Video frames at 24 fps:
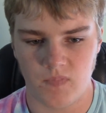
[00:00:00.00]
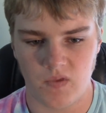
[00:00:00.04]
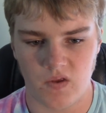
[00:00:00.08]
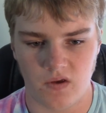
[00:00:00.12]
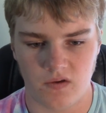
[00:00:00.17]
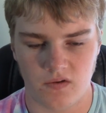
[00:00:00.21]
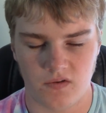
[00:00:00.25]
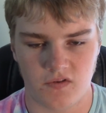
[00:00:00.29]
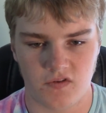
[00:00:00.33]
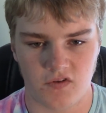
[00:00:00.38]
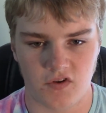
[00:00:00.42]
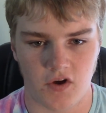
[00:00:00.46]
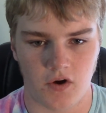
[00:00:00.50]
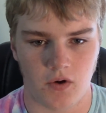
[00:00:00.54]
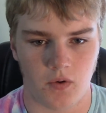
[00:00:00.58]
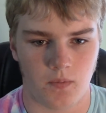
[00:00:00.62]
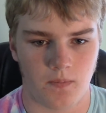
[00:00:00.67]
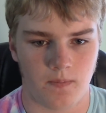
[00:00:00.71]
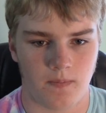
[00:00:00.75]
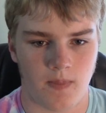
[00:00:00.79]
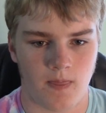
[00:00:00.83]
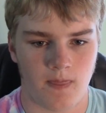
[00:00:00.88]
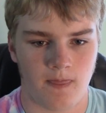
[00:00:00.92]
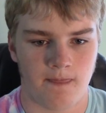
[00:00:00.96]
So,
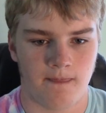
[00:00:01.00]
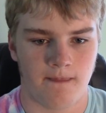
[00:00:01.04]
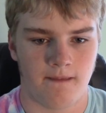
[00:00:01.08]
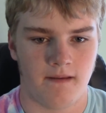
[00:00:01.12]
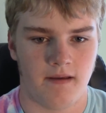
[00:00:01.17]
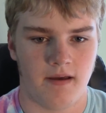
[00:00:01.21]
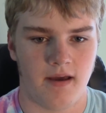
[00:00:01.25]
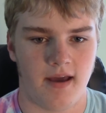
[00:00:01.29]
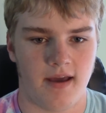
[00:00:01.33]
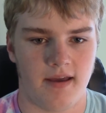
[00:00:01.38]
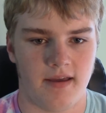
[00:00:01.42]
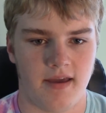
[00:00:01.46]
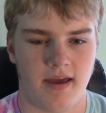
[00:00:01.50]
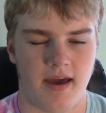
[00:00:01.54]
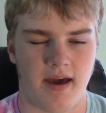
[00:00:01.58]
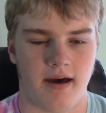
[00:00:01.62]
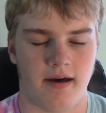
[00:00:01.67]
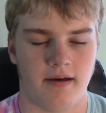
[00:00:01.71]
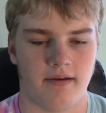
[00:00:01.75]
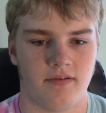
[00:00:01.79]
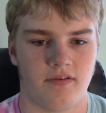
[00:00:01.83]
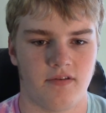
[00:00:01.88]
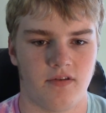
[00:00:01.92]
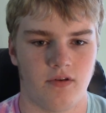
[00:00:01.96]

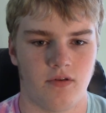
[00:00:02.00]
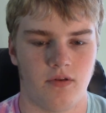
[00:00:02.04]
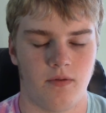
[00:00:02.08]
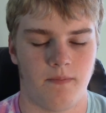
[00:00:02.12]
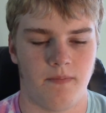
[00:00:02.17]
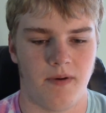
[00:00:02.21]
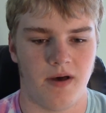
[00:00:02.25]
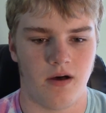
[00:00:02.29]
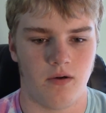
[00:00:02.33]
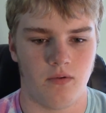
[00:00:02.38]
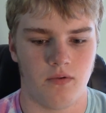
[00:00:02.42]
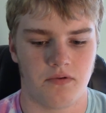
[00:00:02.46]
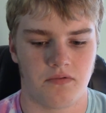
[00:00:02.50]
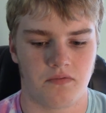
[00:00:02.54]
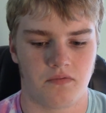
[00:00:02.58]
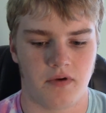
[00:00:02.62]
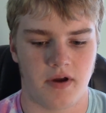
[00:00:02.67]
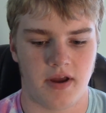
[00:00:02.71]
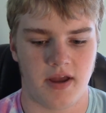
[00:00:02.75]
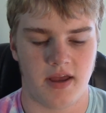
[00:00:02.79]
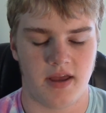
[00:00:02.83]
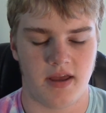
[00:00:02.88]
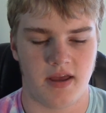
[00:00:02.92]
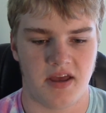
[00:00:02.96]
yeah, so the bell would
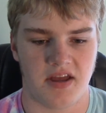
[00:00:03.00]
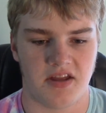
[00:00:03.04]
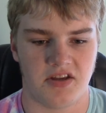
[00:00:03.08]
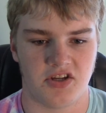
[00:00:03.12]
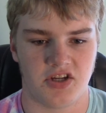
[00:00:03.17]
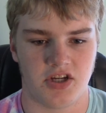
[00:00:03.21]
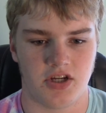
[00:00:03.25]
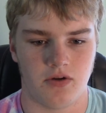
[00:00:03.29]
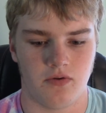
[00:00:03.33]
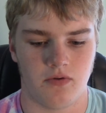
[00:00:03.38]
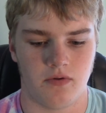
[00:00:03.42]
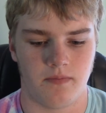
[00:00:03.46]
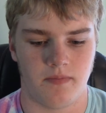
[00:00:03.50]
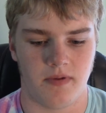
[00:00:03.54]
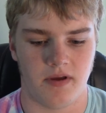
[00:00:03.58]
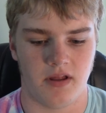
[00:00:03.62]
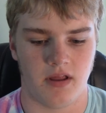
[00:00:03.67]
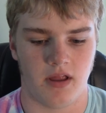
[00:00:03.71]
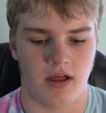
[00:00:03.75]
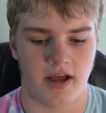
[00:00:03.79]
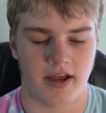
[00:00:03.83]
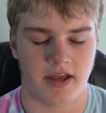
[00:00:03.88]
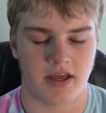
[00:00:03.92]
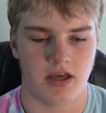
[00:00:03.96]
ring and she would be
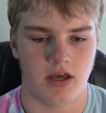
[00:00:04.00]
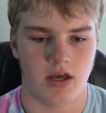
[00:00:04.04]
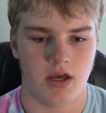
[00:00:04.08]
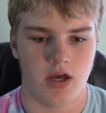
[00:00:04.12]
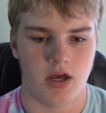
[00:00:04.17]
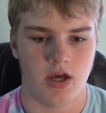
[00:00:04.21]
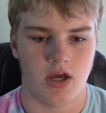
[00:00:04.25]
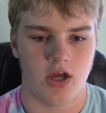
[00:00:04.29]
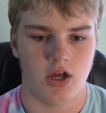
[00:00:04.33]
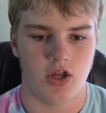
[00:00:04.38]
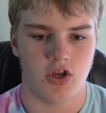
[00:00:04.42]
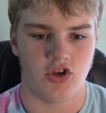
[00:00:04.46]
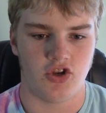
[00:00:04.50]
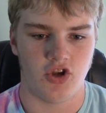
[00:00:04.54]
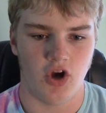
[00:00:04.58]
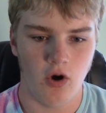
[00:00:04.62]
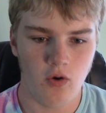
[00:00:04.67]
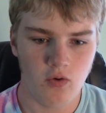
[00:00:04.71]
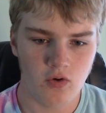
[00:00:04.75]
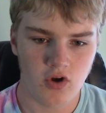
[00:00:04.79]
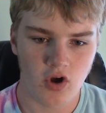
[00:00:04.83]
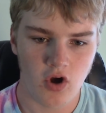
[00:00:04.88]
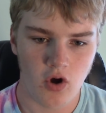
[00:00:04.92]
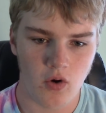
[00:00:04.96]
like,
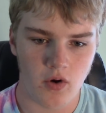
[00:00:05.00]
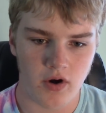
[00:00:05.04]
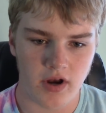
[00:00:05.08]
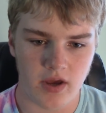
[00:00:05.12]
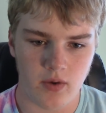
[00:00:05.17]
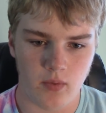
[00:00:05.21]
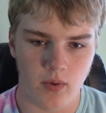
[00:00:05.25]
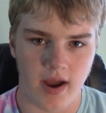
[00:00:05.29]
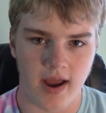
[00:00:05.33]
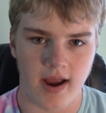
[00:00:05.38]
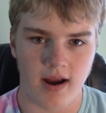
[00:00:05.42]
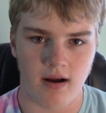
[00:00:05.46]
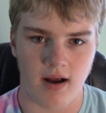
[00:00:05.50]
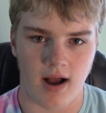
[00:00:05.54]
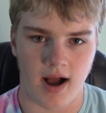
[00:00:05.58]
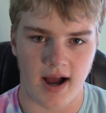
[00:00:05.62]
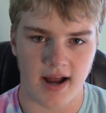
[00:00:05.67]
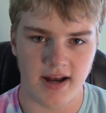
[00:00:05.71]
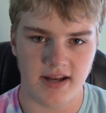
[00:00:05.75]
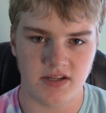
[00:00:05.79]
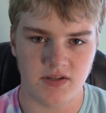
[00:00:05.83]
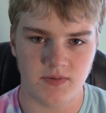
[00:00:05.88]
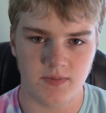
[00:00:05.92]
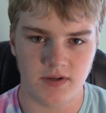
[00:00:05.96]
"Don't go anywhere,
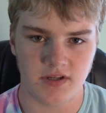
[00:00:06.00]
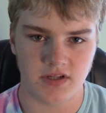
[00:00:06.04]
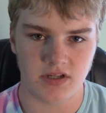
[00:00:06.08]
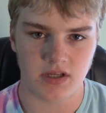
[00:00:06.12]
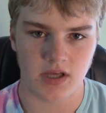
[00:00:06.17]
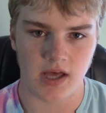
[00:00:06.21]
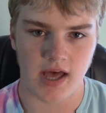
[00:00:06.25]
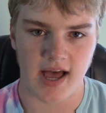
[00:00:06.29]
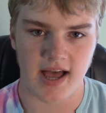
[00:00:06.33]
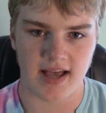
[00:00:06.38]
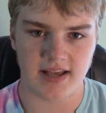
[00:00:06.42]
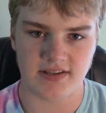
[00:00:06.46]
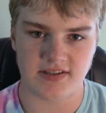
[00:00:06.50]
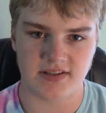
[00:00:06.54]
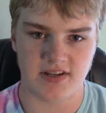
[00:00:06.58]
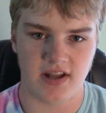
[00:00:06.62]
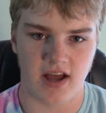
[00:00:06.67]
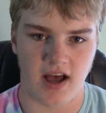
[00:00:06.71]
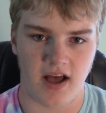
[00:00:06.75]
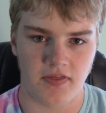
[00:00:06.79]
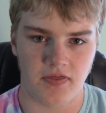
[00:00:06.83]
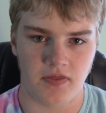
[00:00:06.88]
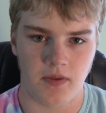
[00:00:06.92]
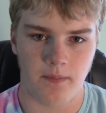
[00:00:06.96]
I dismiss class,
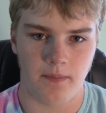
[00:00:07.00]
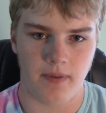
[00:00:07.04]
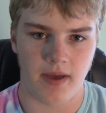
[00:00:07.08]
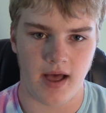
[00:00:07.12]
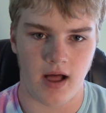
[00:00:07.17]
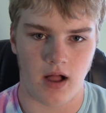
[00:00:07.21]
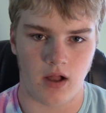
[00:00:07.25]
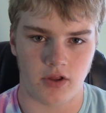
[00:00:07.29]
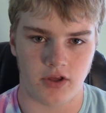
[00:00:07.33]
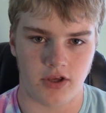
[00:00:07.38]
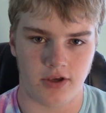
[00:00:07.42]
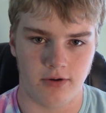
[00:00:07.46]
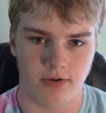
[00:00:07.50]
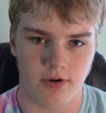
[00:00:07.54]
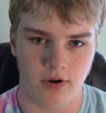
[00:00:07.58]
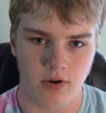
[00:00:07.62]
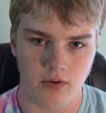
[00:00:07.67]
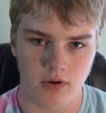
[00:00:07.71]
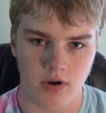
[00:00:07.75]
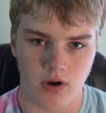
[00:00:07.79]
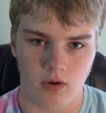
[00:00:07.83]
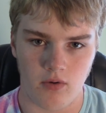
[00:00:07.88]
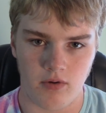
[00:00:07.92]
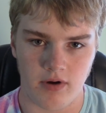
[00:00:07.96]
not the bell. You
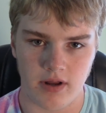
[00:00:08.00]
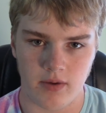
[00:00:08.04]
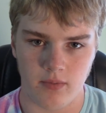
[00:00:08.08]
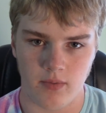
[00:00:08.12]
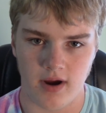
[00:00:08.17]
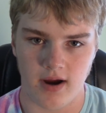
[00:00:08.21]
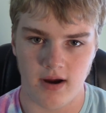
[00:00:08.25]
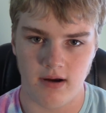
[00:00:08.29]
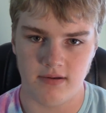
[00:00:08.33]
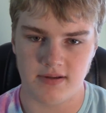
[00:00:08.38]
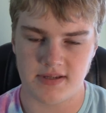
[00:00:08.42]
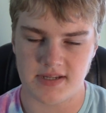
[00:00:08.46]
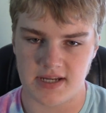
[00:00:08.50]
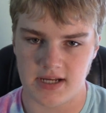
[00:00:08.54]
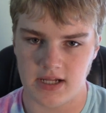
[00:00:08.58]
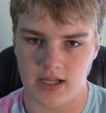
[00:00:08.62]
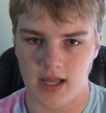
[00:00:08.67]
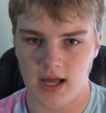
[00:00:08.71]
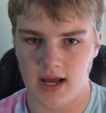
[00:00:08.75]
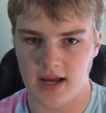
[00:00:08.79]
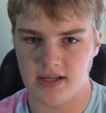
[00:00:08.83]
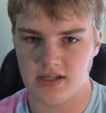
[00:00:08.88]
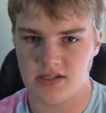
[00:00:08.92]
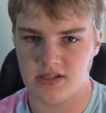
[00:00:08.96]
don't go anywhere
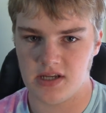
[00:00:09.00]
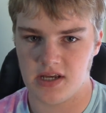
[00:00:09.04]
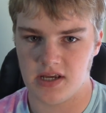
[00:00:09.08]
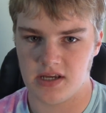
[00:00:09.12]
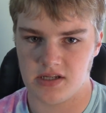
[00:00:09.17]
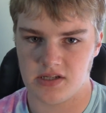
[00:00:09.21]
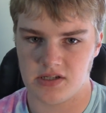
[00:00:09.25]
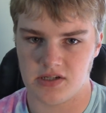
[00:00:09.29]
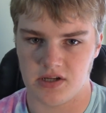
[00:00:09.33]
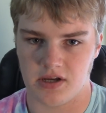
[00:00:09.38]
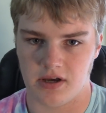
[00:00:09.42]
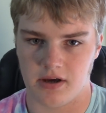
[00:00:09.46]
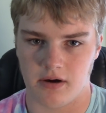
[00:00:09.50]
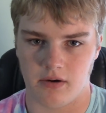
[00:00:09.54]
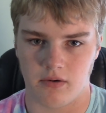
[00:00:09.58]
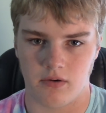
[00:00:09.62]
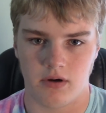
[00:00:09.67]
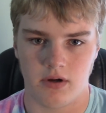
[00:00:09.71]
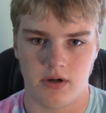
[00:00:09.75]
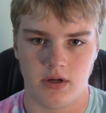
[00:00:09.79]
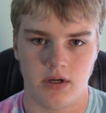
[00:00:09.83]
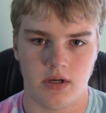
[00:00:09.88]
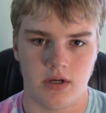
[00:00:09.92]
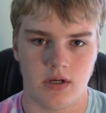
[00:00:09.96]
until I say so."
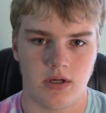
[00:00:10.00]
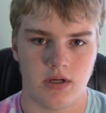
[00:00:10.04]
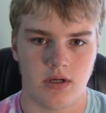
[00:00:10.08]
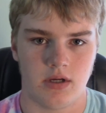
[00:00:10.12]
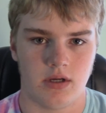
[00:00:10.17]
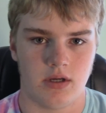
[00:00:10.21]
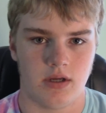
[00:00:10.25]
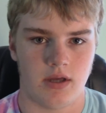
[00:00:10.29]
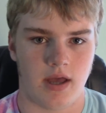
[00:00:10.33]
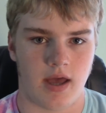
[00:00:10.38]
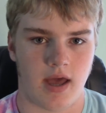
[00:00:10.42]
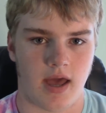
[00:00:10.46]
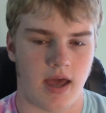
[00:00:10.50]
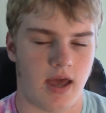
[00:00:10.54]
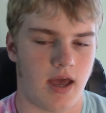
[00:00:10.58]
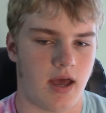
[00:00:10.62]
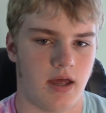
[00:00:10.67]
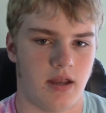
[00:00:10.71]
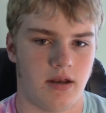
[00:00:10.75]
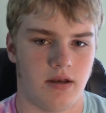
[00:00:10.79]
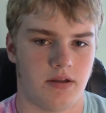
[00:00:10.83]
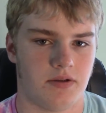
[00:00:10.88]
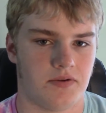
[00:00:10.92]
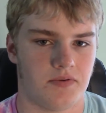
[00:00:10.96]

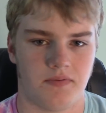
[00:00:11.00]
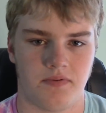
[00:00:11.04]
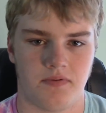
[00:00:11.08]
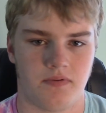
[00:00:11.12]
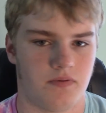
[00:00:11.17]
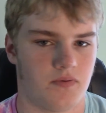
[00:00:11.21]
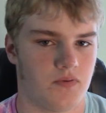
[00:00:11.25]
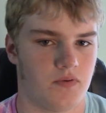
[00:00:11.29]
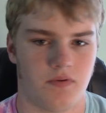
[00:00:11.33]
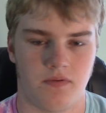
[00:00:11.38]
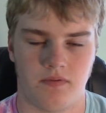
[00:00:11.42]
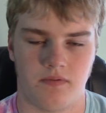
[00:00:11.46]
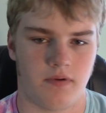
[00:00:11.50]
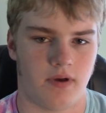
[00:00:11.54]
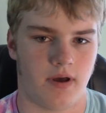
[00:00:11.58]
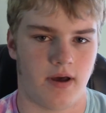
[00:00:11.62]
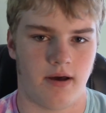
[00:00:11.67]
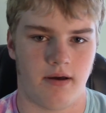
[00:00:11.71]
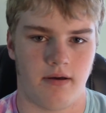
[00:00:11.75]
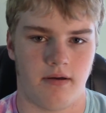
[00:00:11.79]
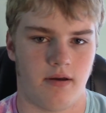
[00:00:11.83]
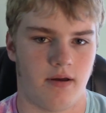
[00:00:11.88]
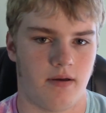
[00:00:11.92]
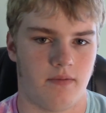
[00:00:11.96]
and
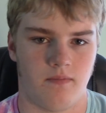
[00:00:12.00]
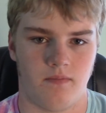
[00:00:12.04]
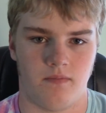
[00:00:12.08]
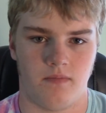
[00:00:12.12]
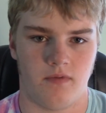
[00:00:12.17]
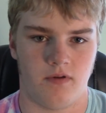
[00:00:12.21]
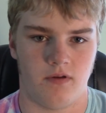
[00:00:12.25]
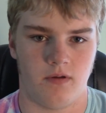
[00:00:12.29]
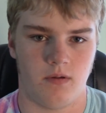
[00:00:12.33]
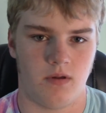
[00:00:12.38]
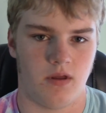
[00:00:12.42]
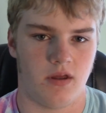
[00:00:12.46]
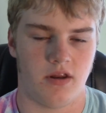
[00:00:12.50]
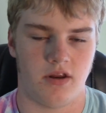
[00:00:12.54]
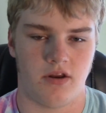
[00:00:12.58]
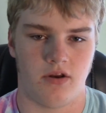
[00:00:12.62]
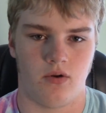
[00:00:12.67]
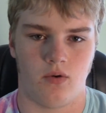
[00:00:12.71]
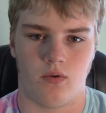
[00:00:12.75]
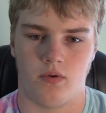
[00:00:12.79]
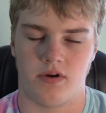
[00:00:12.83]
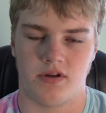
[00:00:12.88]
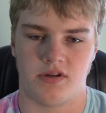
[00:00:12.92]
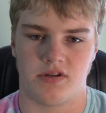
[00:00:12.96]
it
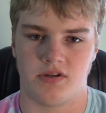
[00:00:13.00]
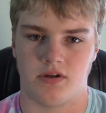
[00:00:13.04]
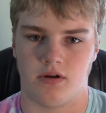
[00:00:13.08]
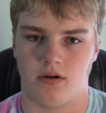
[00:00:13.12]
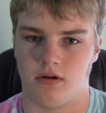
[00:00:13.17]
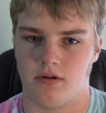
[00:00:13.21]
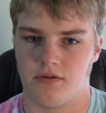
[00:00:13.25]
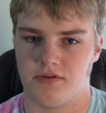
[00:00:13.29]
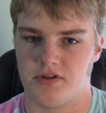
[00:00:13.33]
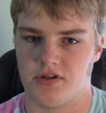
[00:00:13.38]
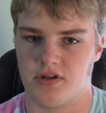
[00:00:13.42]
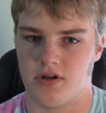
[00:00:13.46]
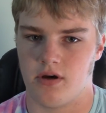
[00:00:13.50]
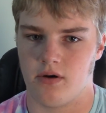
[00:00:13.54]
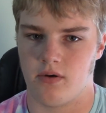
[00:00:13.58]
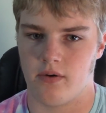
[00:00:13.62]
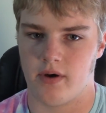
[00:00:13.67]
annoyed us all to no